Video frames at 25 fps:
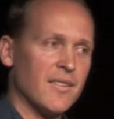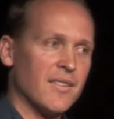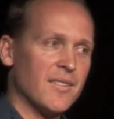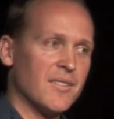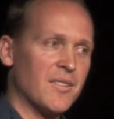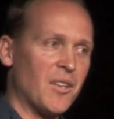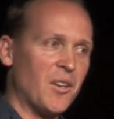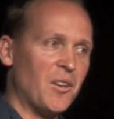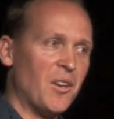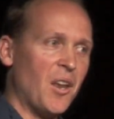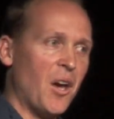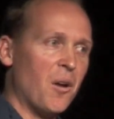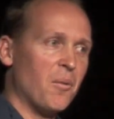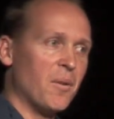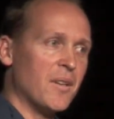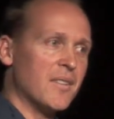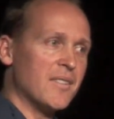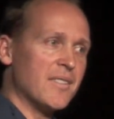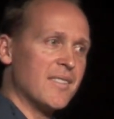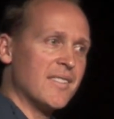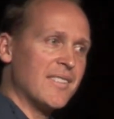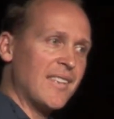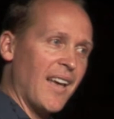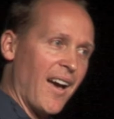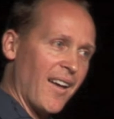So no
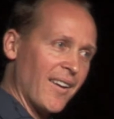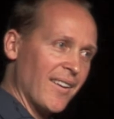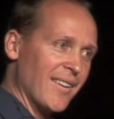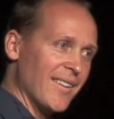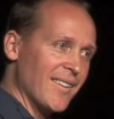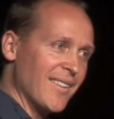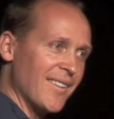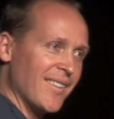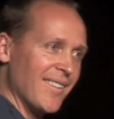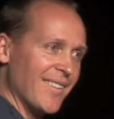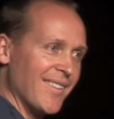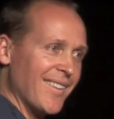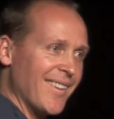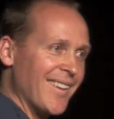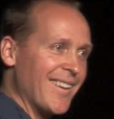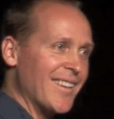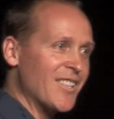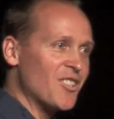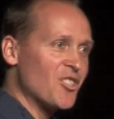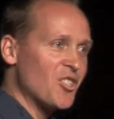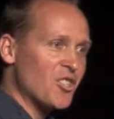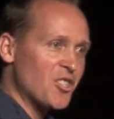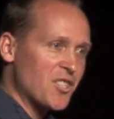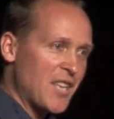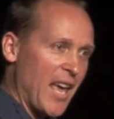one's done it,
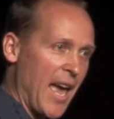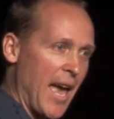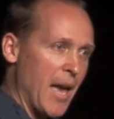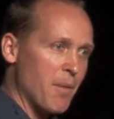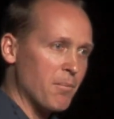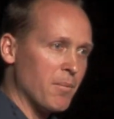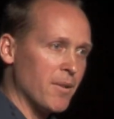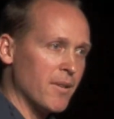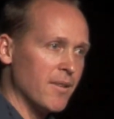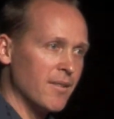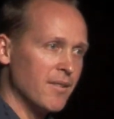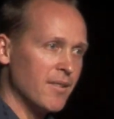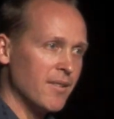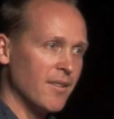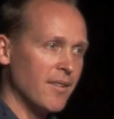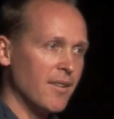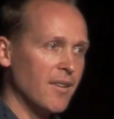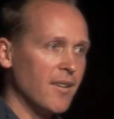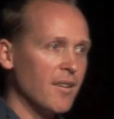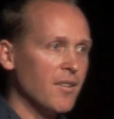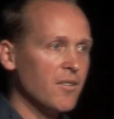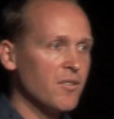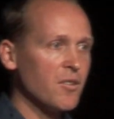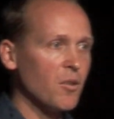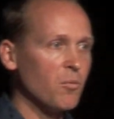it's just happened.
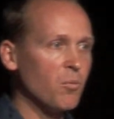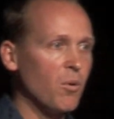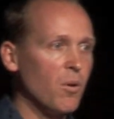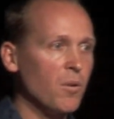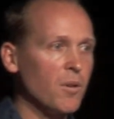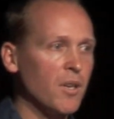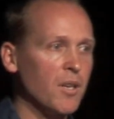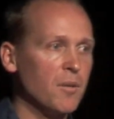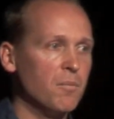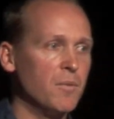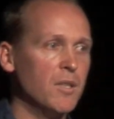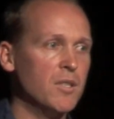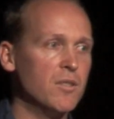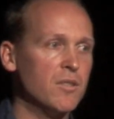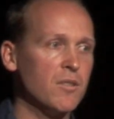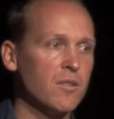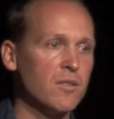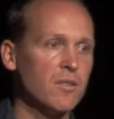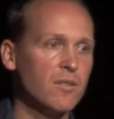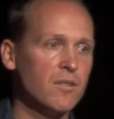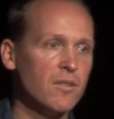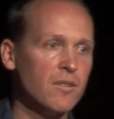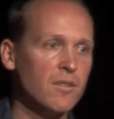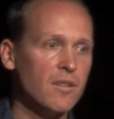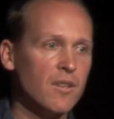So what can we
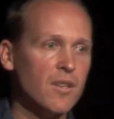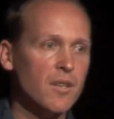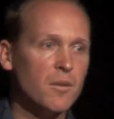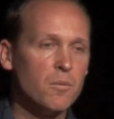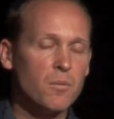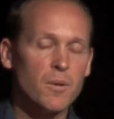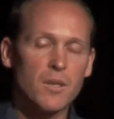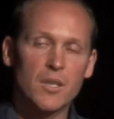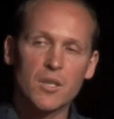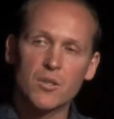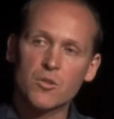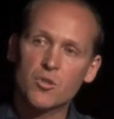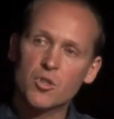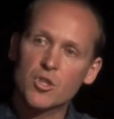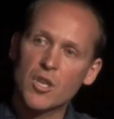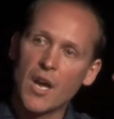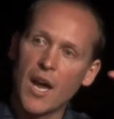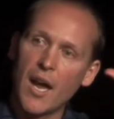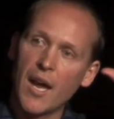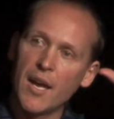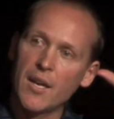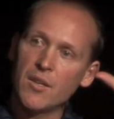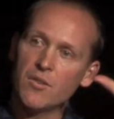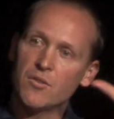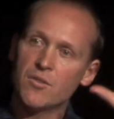do? We can
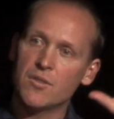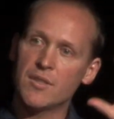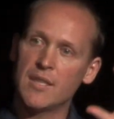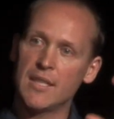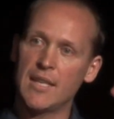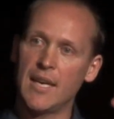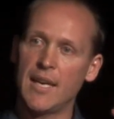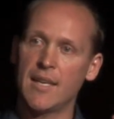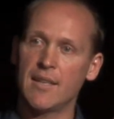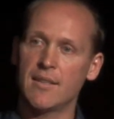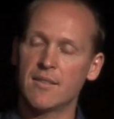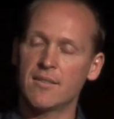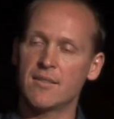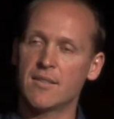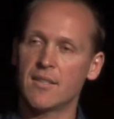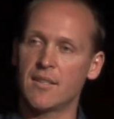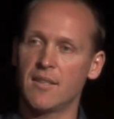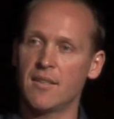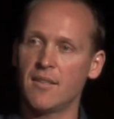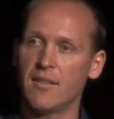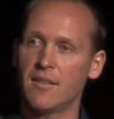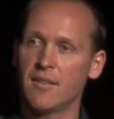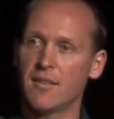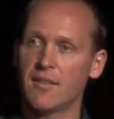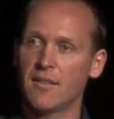change the
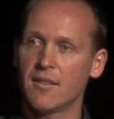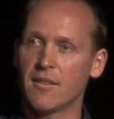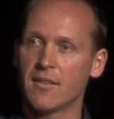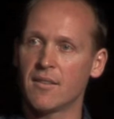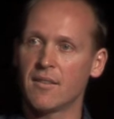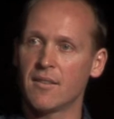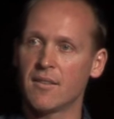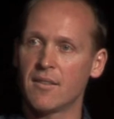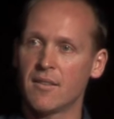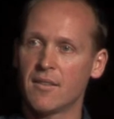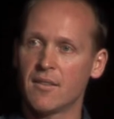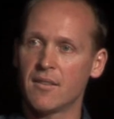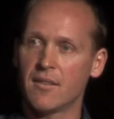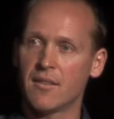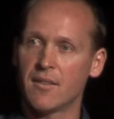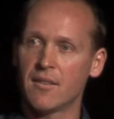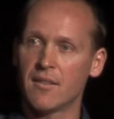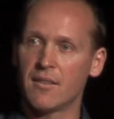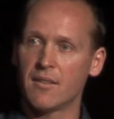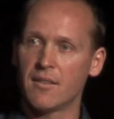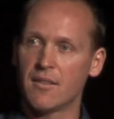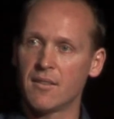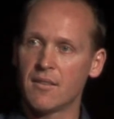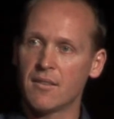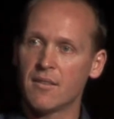energy
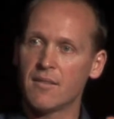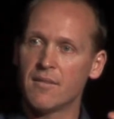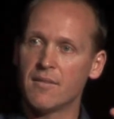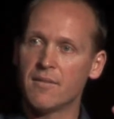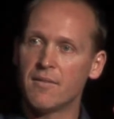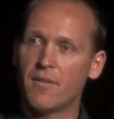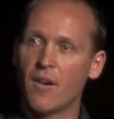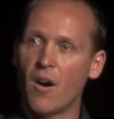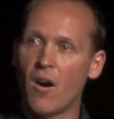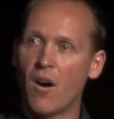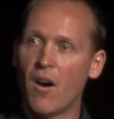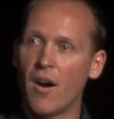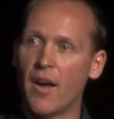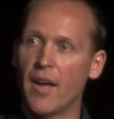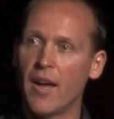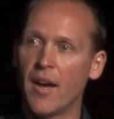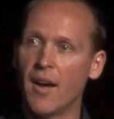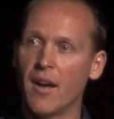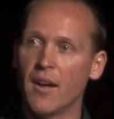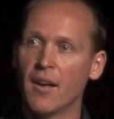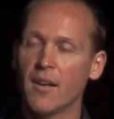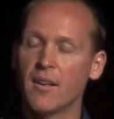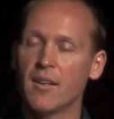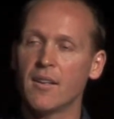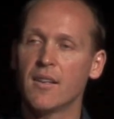
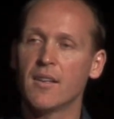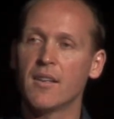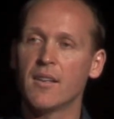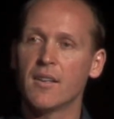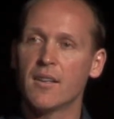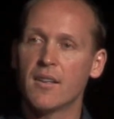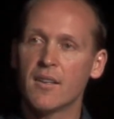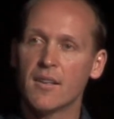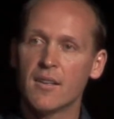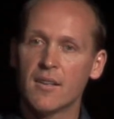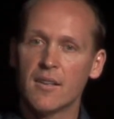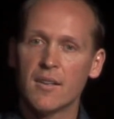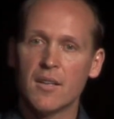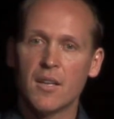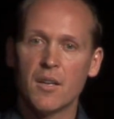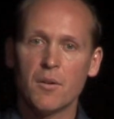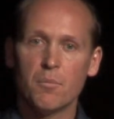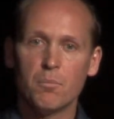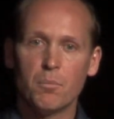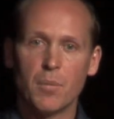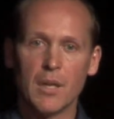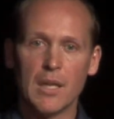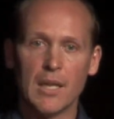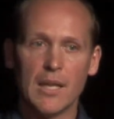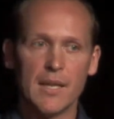via
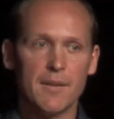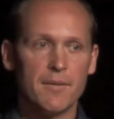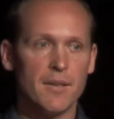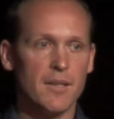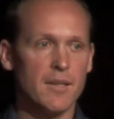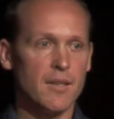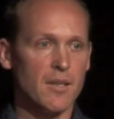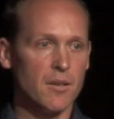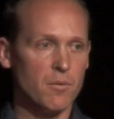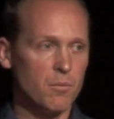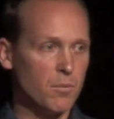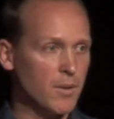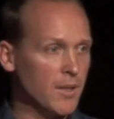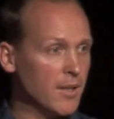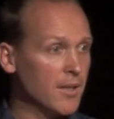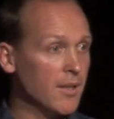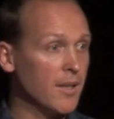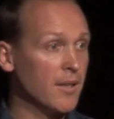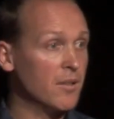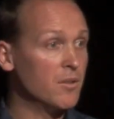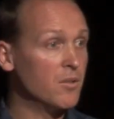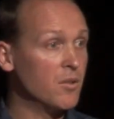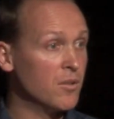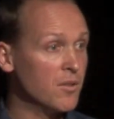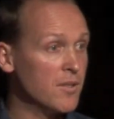believing that we
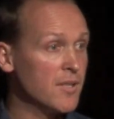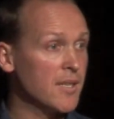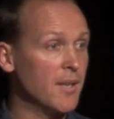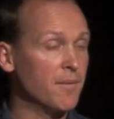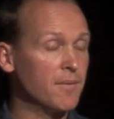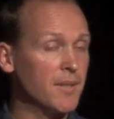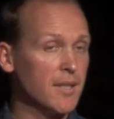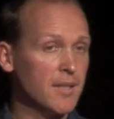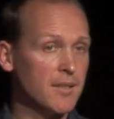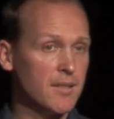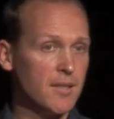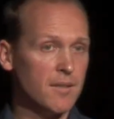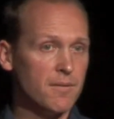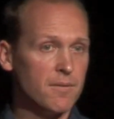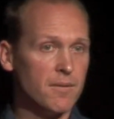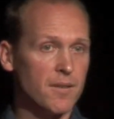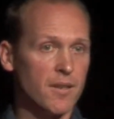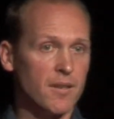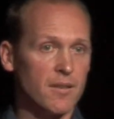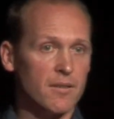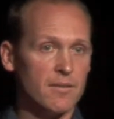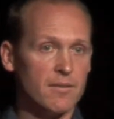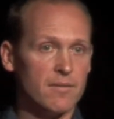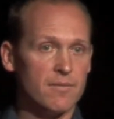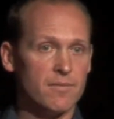can do something
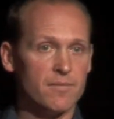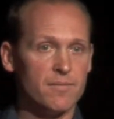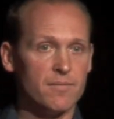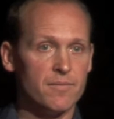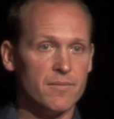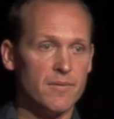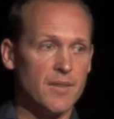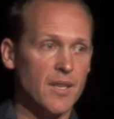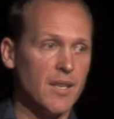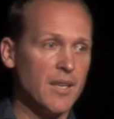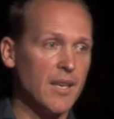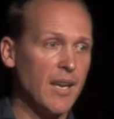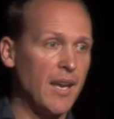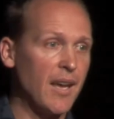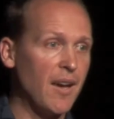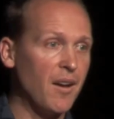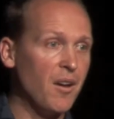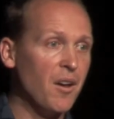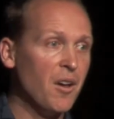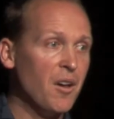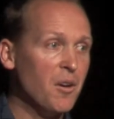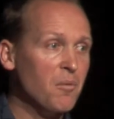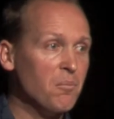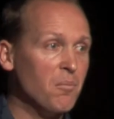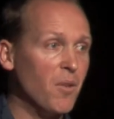different. And
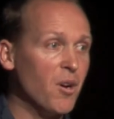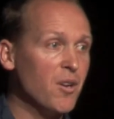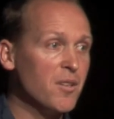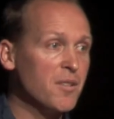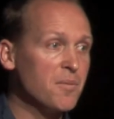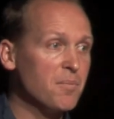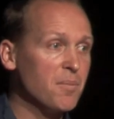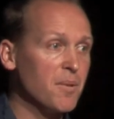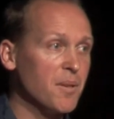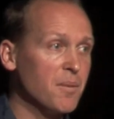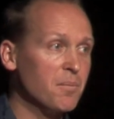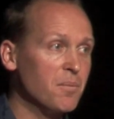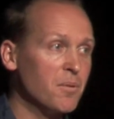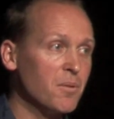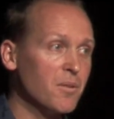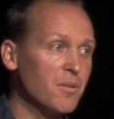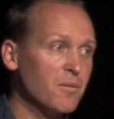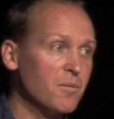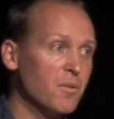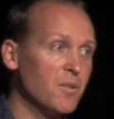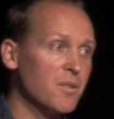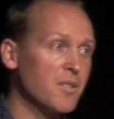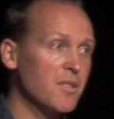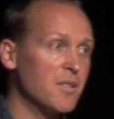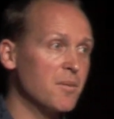now, most people,
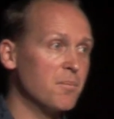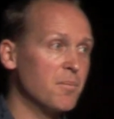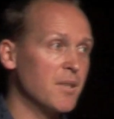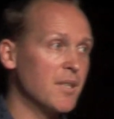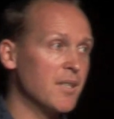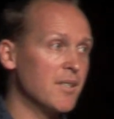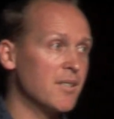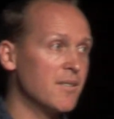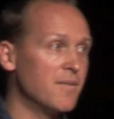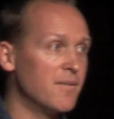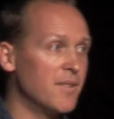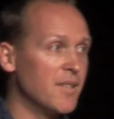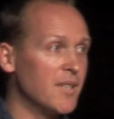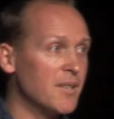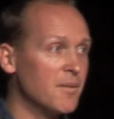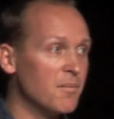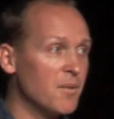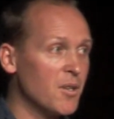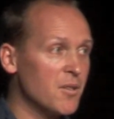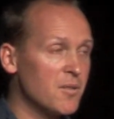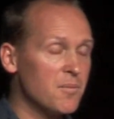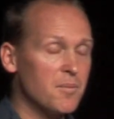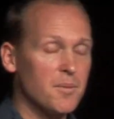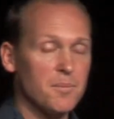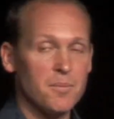what's the biggest fear?
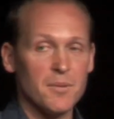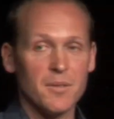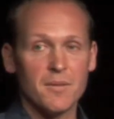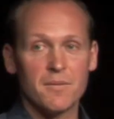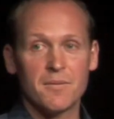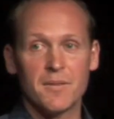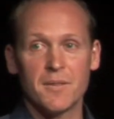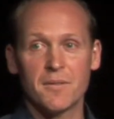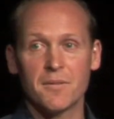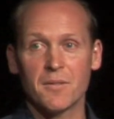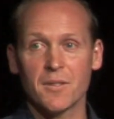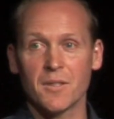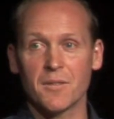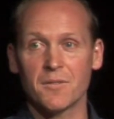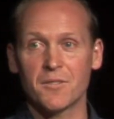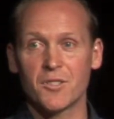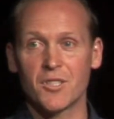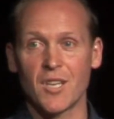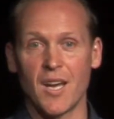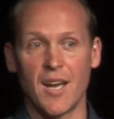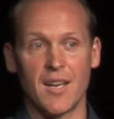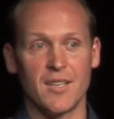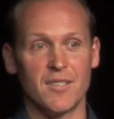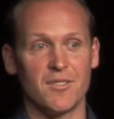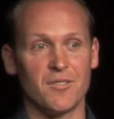Most people are fearful of
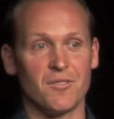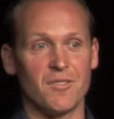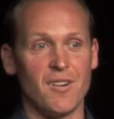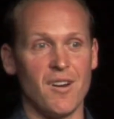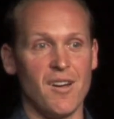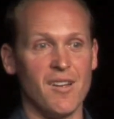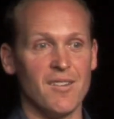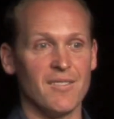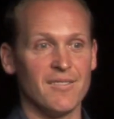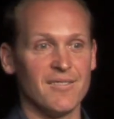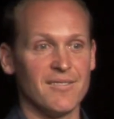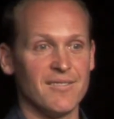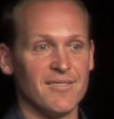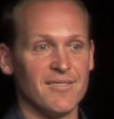change, right?